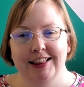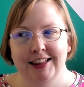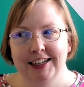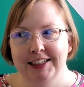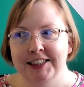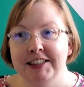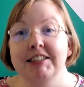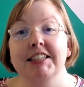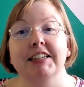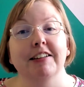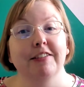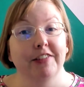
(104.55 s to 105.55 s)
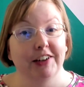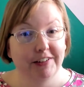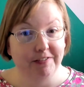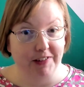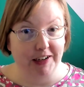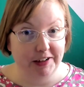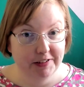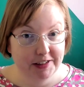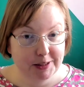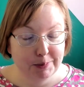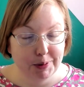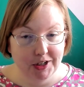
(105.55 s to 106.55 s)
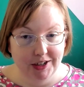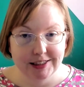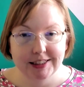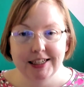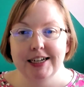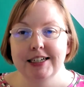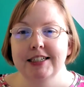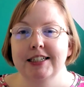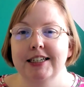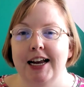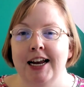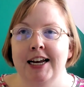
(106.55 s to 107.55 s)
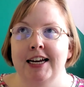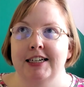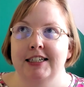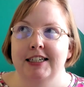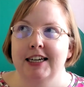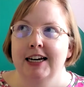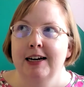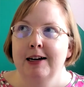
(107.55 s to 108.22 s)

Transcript: it's still a very rigorous process, and